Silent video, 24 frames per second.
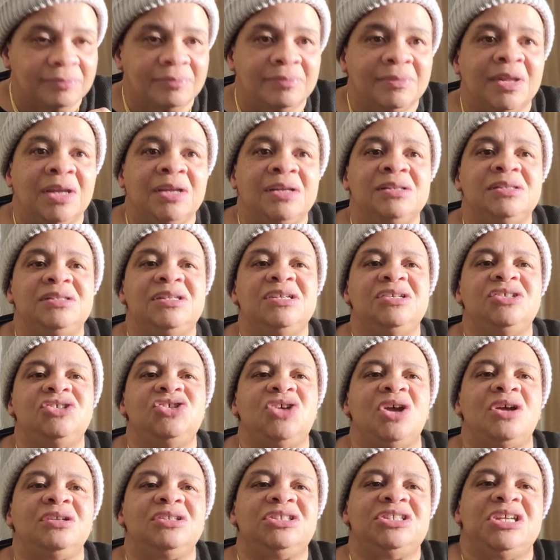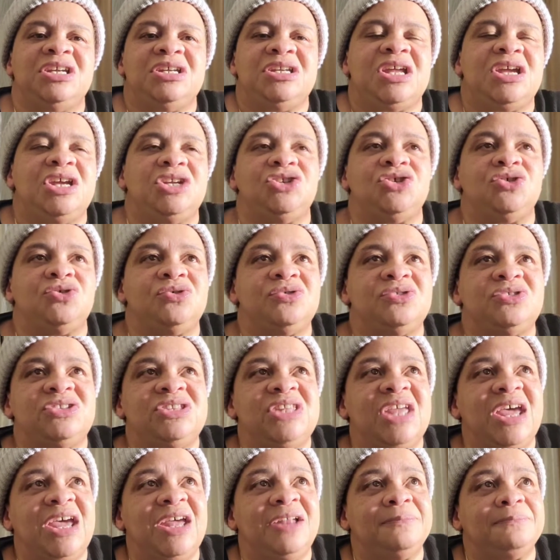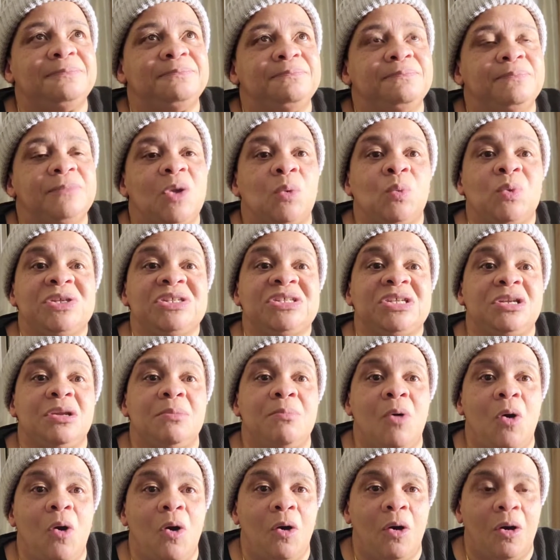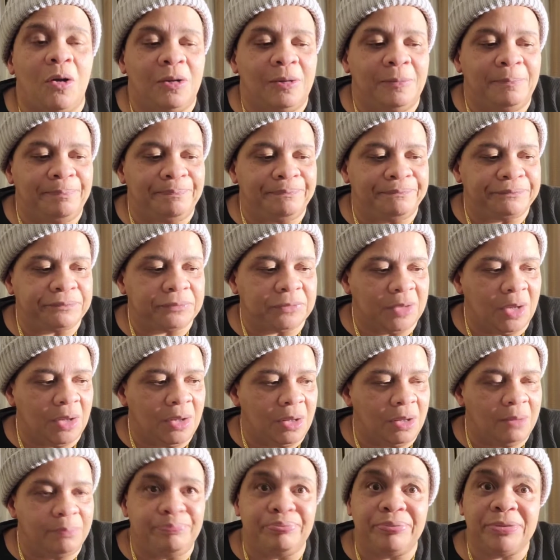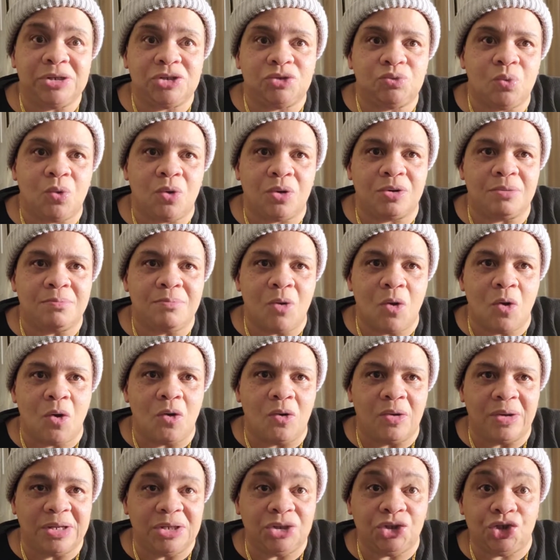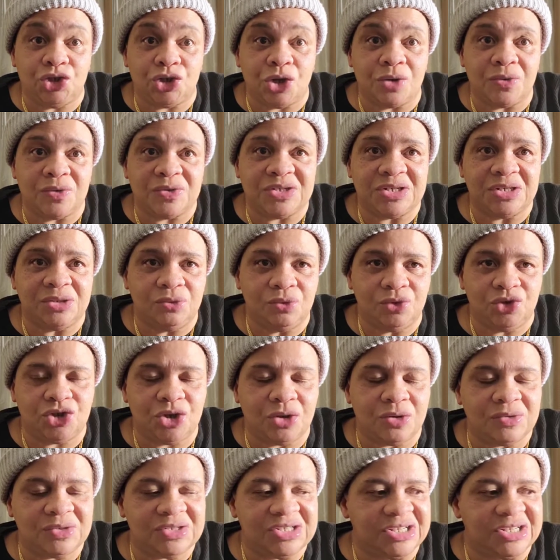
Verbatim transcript: these young teenagers that was in a mall, uh, Bridgewater Mall in Jersey, New Jersey.